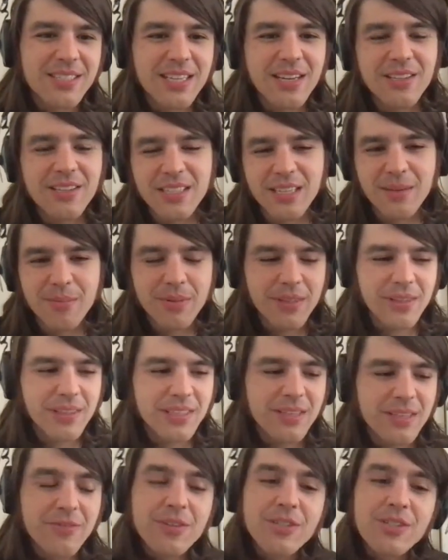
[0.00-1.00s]
tells a
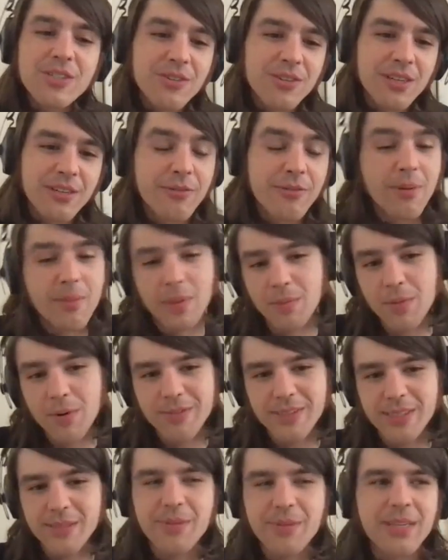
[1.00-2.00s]
completely different story from the
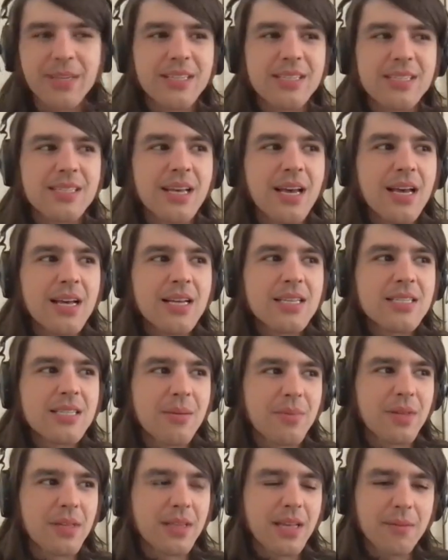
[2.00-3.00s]
movie, but it's
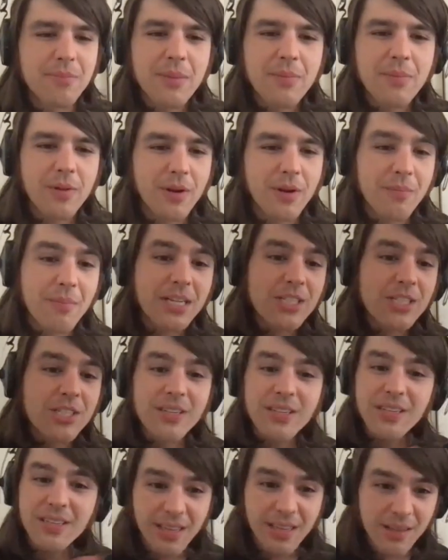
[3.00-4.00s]
something that people are
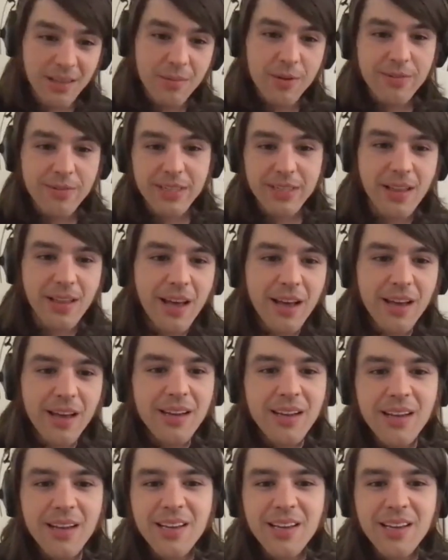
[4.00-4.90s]
mentioning in the movie a lot.